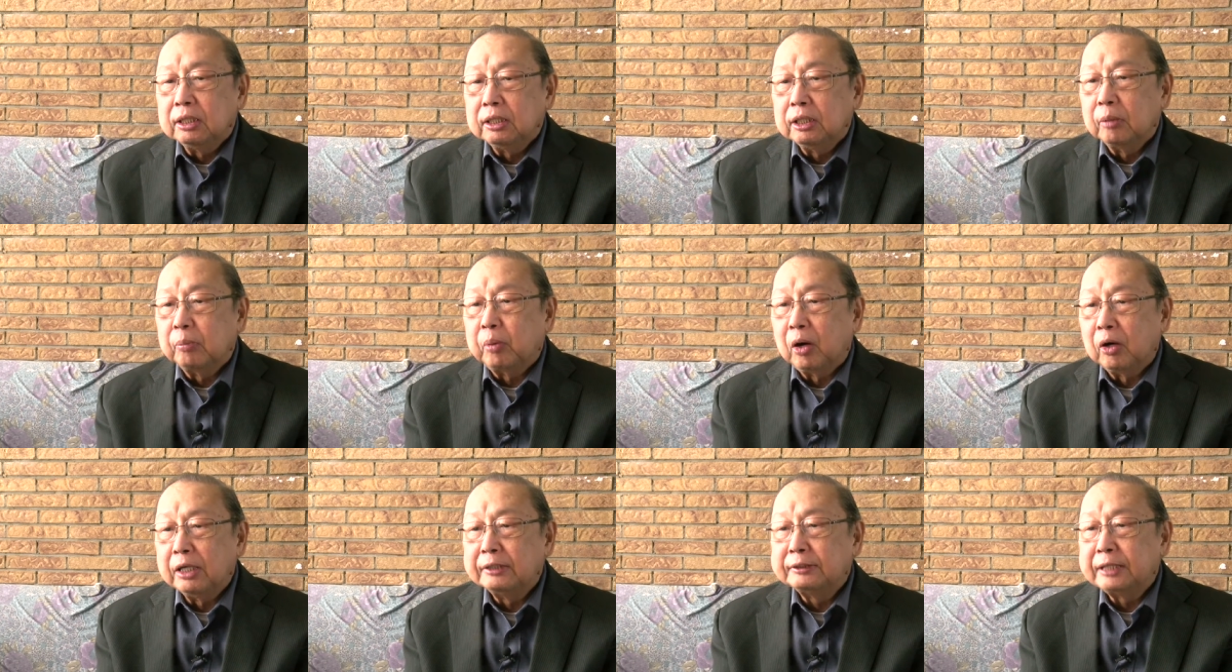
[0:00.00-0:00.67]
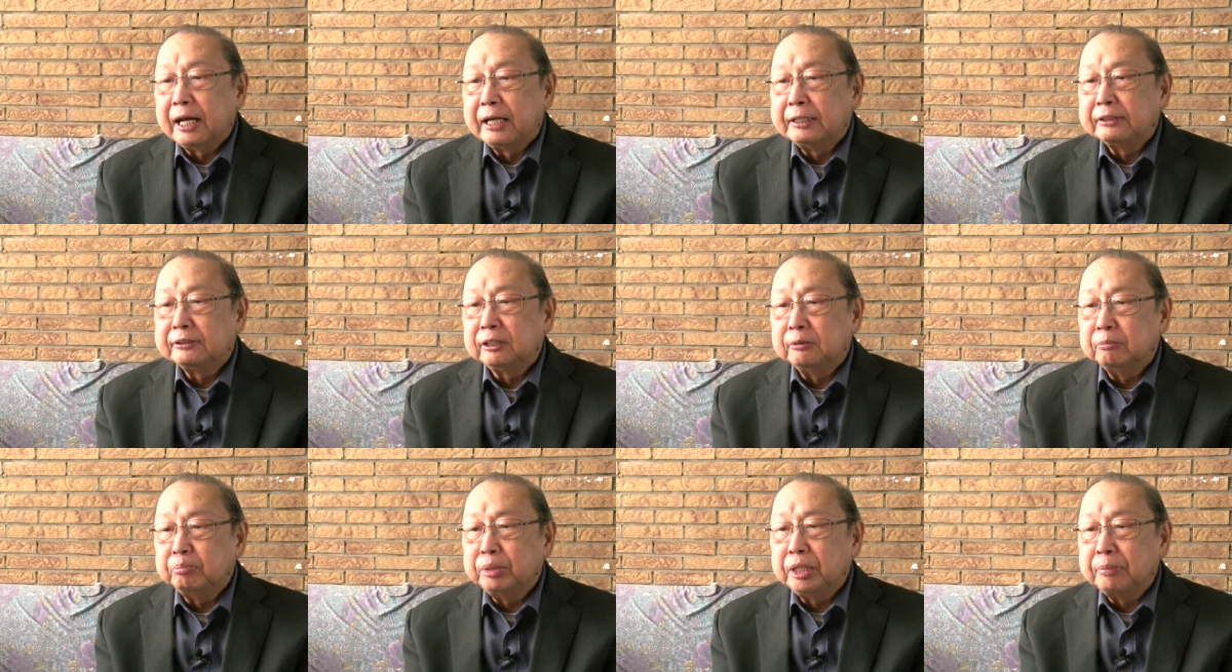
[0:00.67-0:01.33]
the proletarian
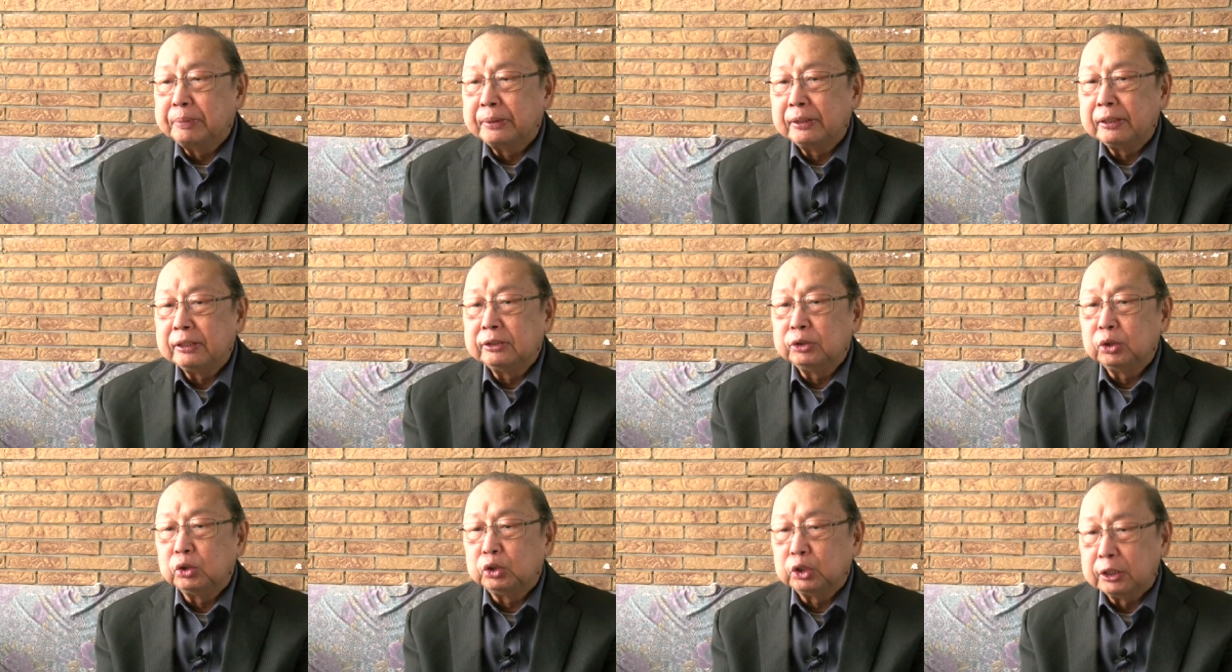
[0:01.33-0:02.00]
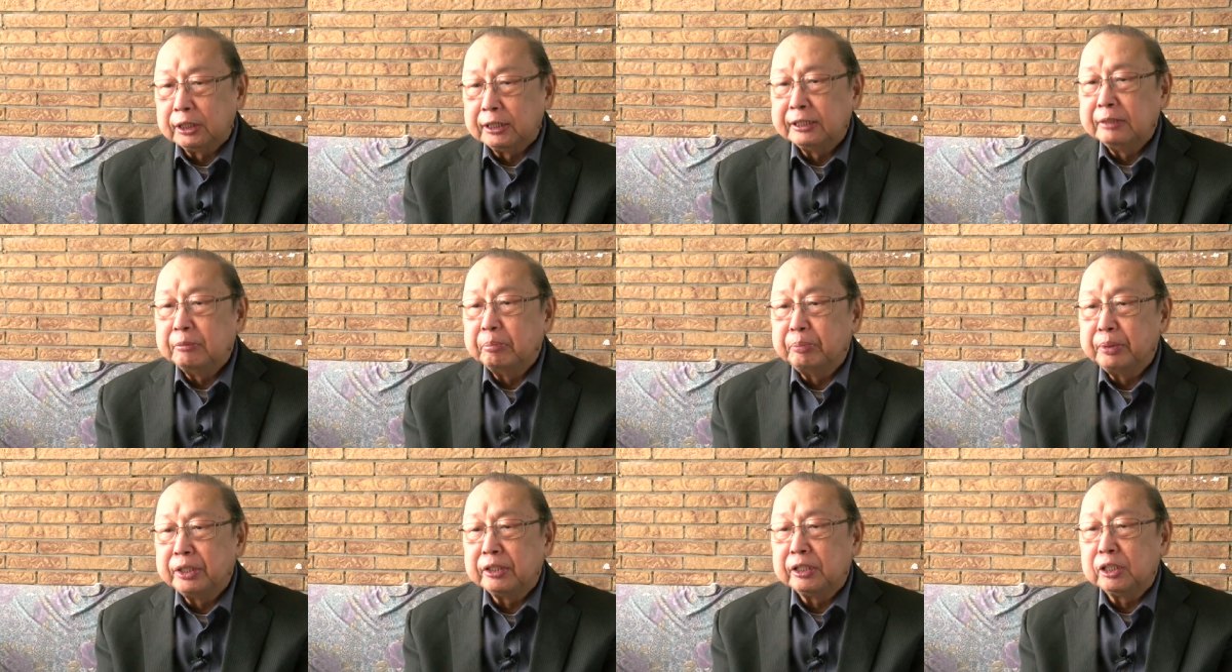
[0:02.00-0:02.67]
people to turn the
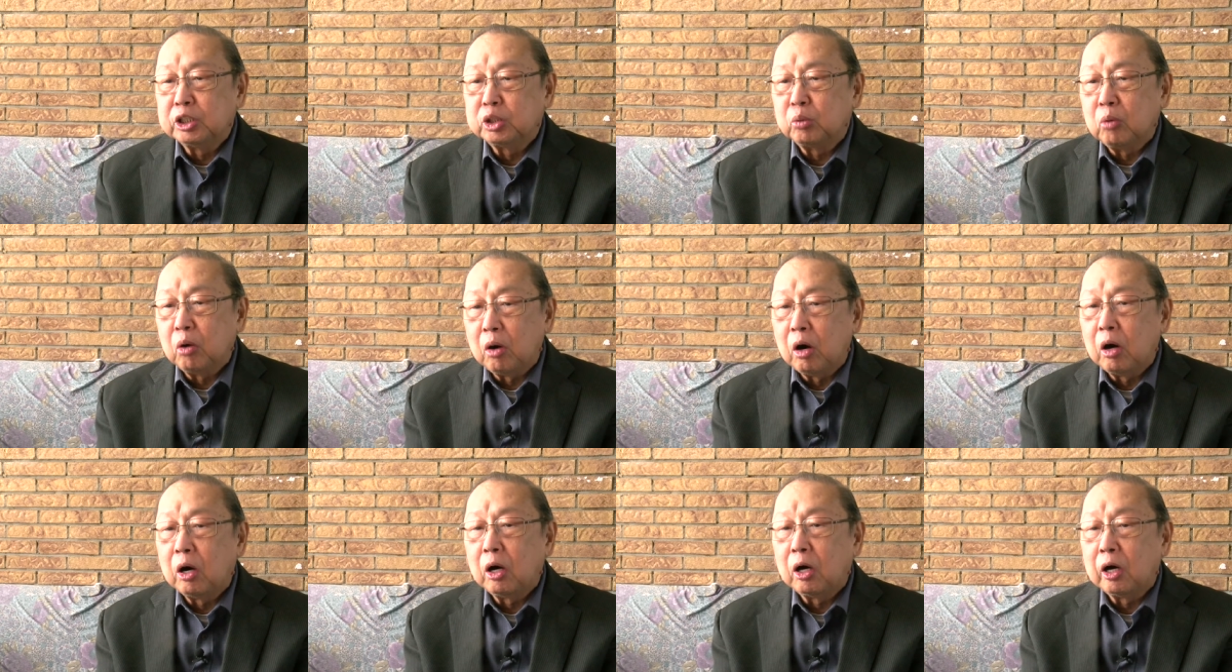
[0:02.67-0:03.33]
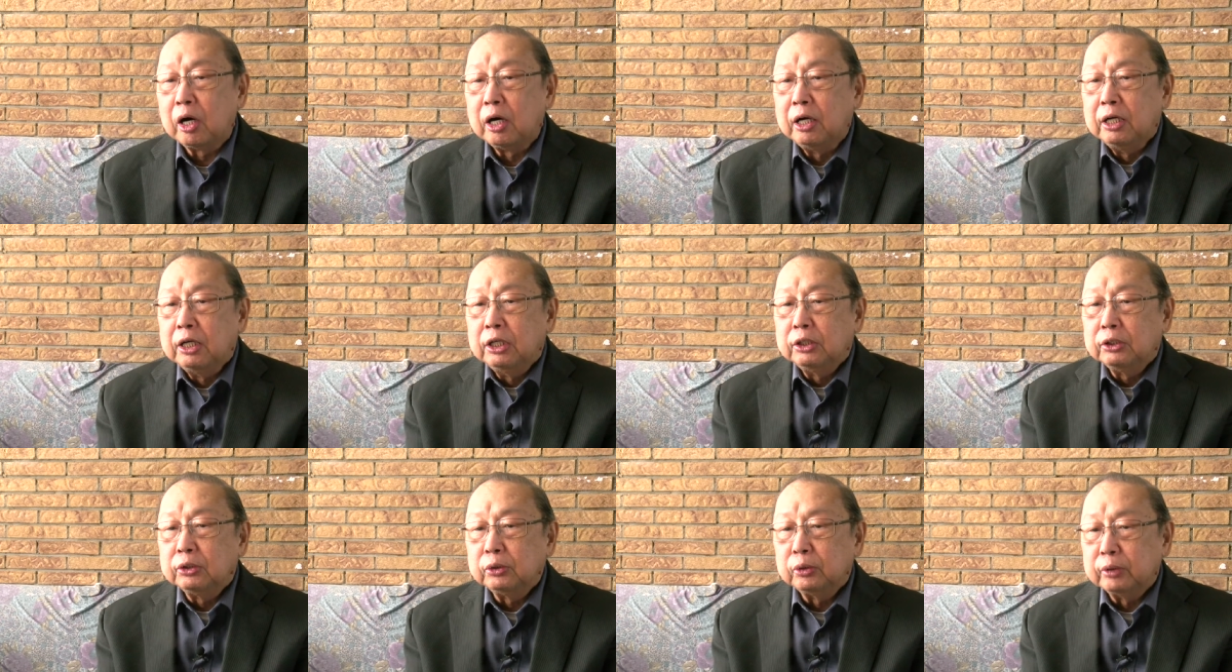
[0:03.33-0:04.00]
imperialist war
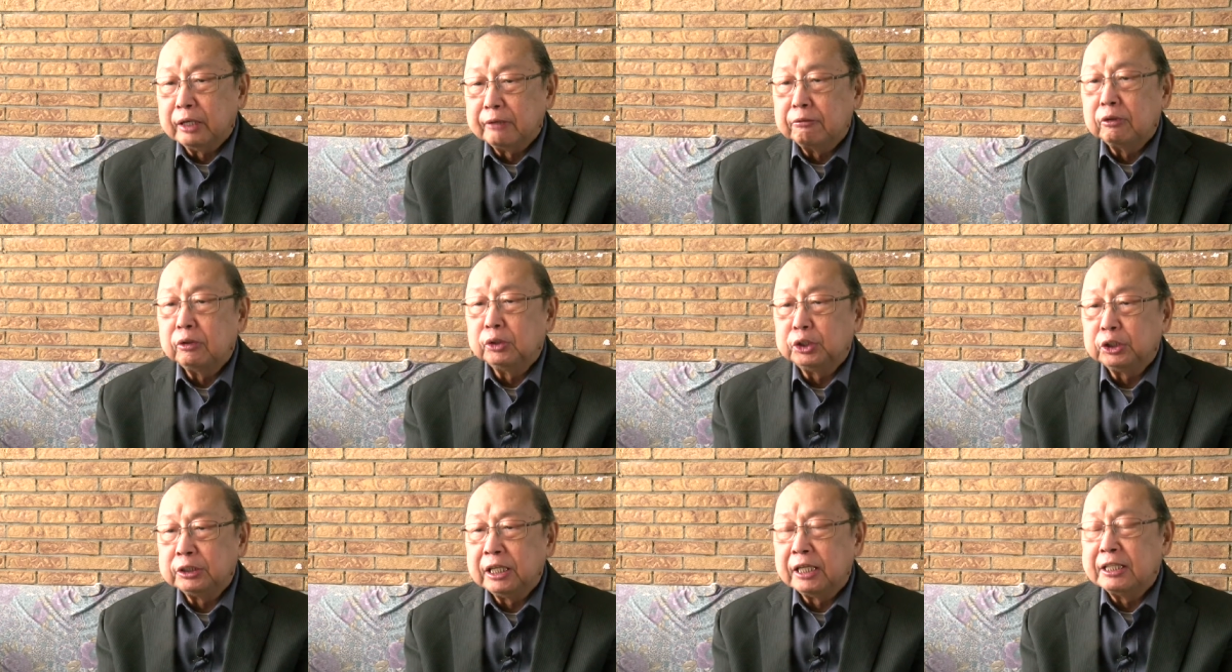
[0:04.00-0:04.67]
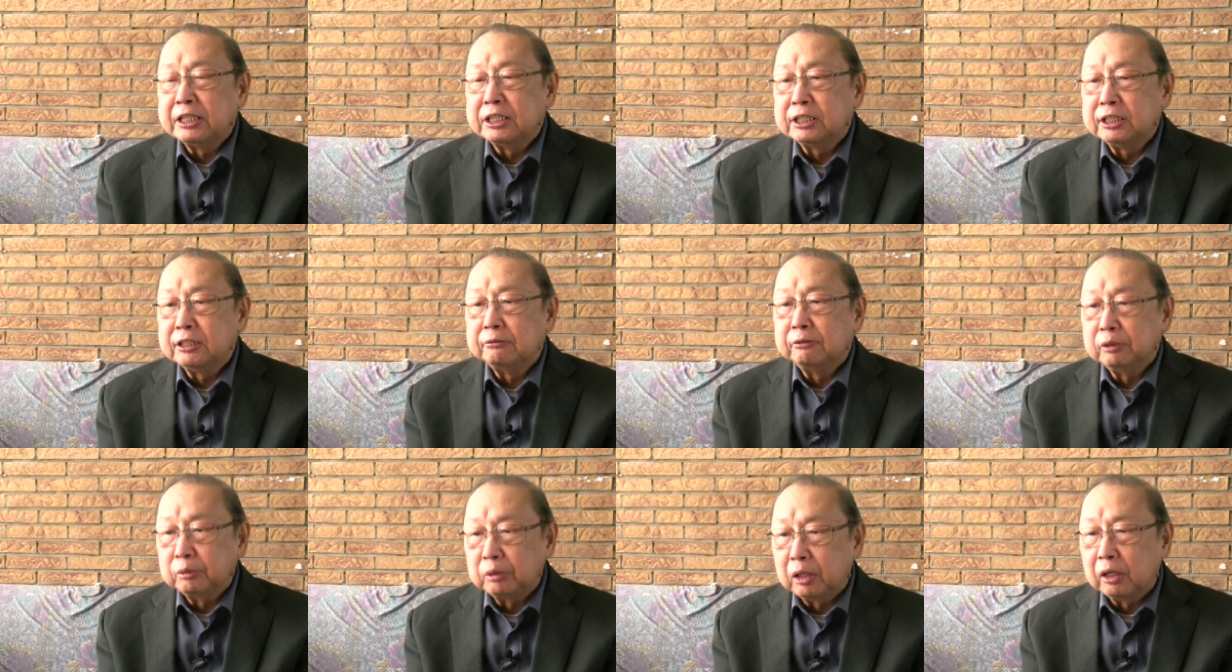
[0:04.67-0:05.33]
to revolutionary
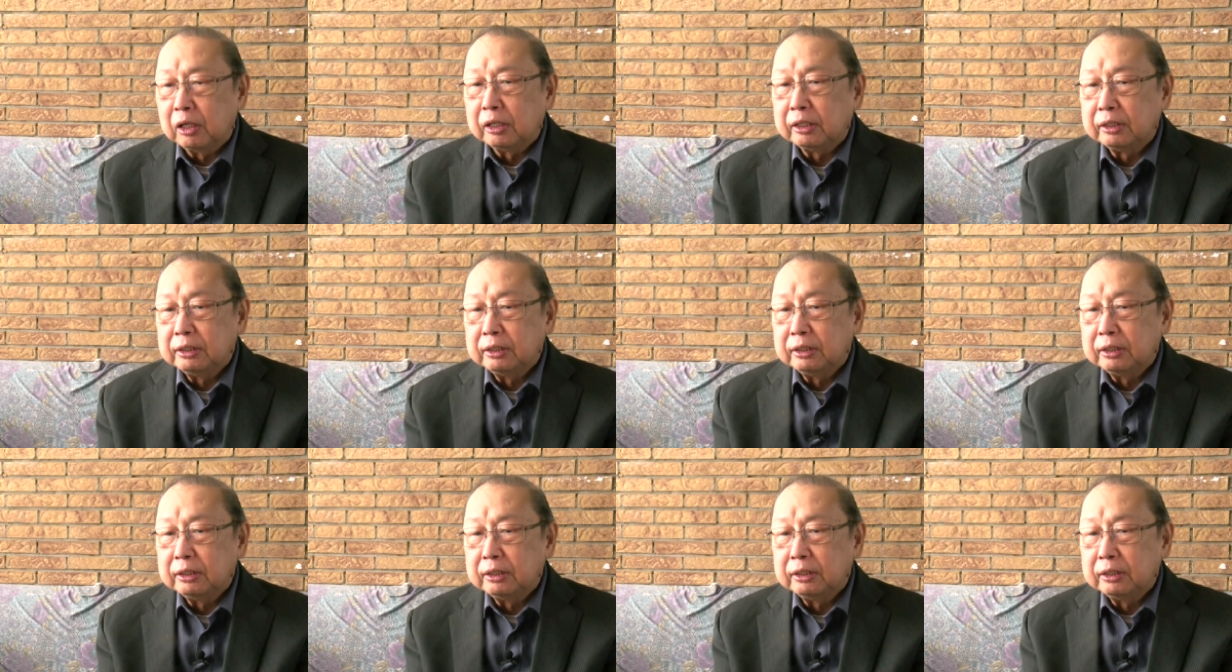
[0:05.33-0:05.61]
civil war.